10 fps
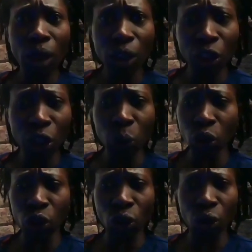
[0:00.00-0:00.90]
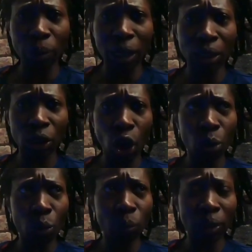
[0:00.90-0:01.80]
and then you want to know about his
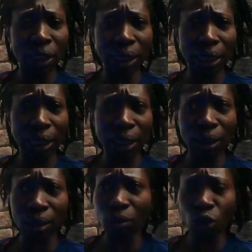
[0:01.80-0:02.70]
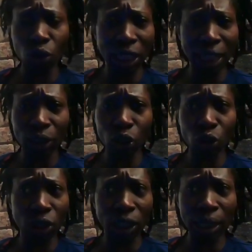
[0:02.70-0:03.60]
comorbidities, drug
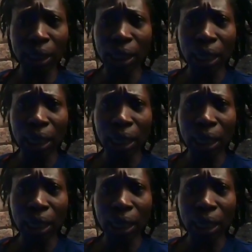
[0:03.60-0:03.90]
history,